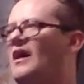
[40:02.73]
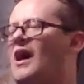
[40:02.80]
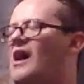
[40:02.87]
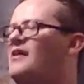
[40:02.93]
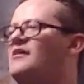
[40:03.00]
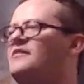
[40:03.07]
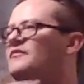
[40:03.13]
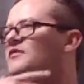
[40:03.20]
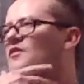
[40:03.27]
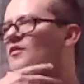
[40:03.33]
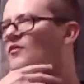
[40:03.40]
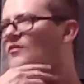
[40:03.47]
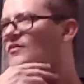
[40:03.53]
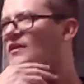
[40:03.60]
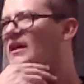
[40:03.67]
I don't even
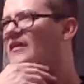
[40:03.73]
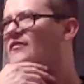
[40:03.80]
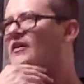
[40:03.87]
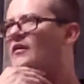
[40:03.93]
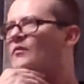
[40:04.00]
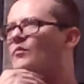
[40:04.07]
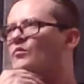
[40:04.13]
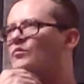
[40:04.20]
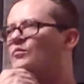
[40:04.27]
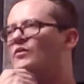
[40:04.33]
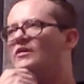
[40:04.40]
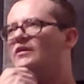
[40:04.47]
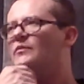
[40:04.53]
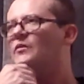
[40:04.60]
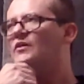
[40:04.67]
know if I
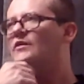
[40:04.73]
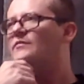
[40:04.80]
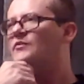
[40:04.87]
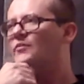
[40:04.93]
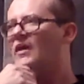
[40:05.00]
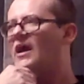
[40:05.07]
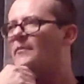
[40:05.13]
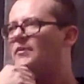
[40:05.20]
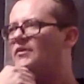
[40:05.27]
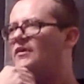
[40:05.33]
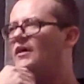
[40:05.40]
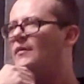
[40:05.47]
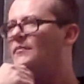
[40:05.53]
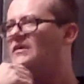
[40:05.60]
really want them to wrap it up.